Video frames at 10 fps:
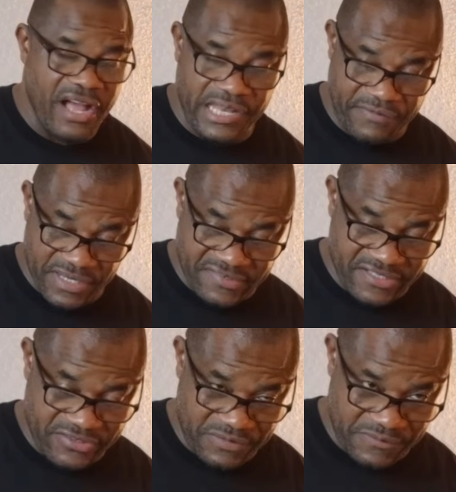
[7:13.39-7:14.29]
And if you
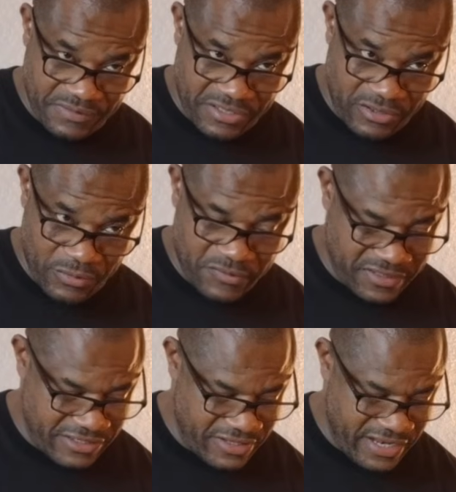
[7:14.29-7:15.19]
listen to it very
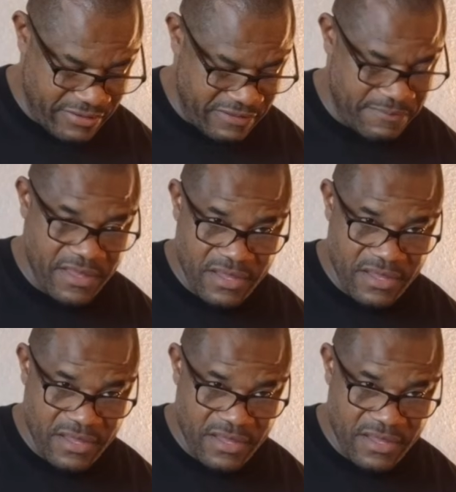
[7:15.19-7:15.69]
closely, you'll hear it.